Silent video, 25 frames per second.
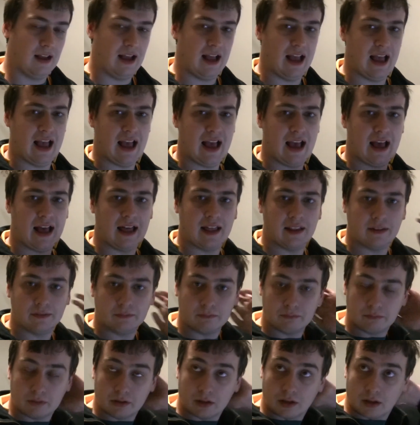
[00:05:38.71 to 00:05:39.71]

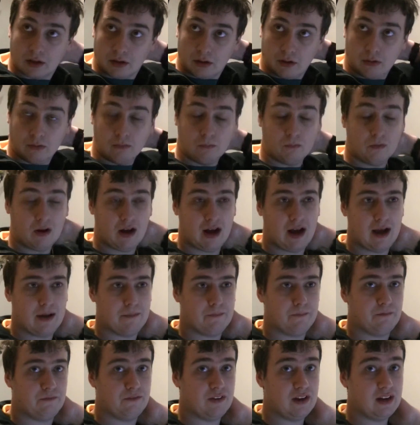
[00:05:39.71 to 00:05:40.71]
And
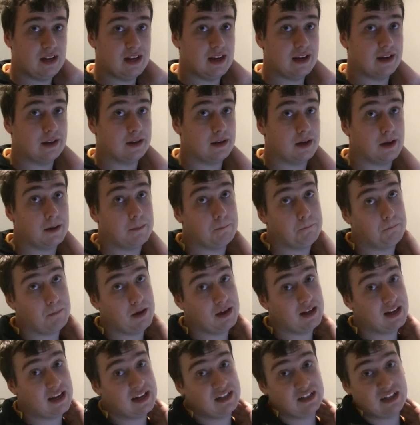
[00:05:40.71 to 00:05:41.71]
I'm feeling an
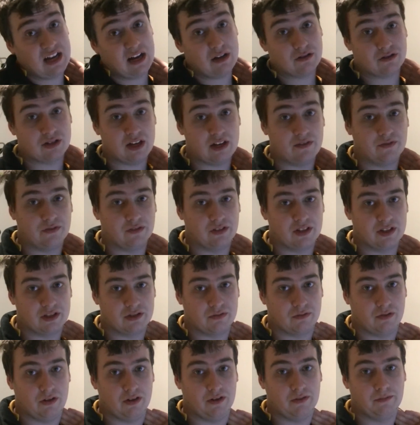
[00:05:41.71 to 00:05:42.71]
8 out of 10 for this
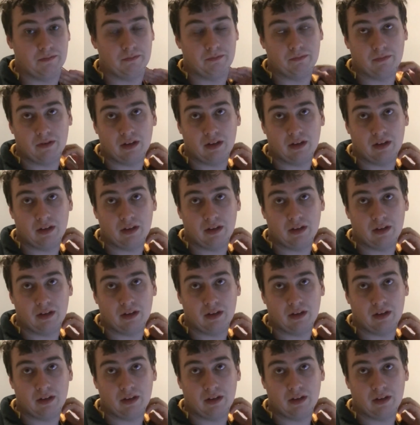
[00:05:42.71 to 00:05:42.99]
one.